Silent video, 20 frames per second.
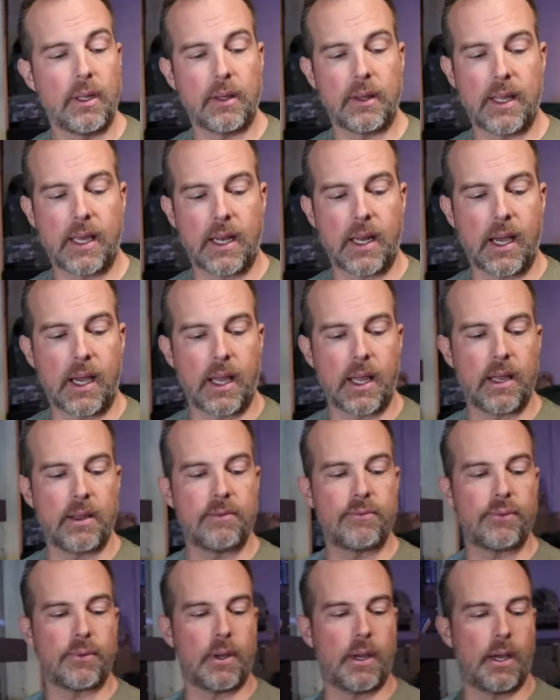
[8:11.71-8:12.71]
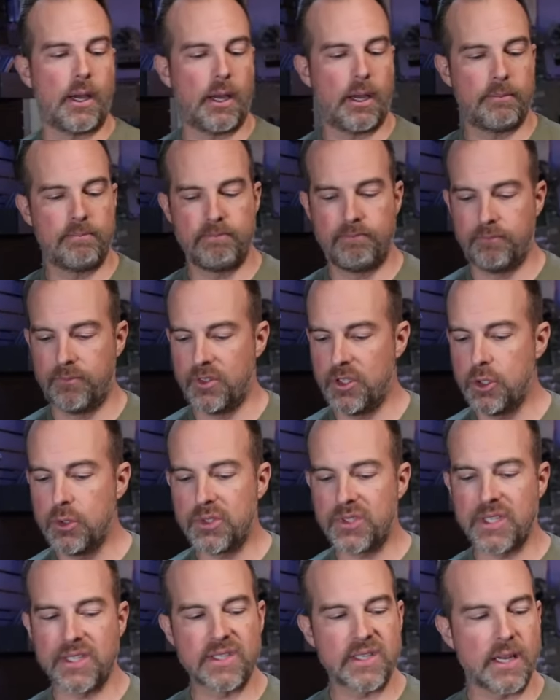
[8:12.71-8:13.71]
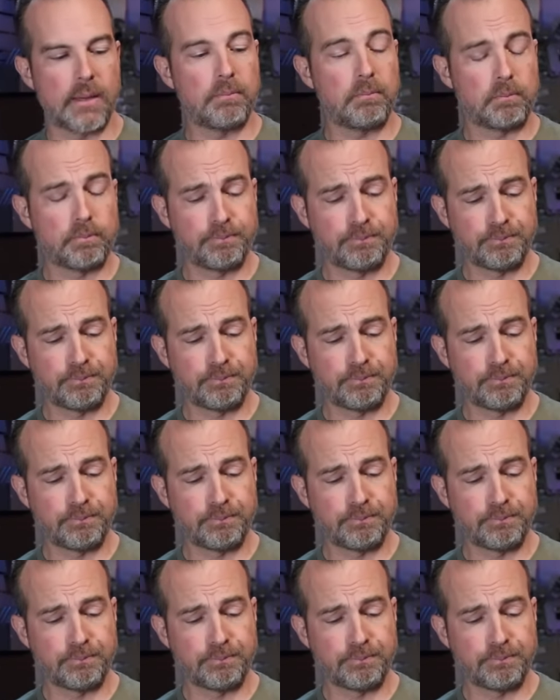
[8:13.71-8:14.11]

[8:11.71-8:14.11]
that I've um, used this in.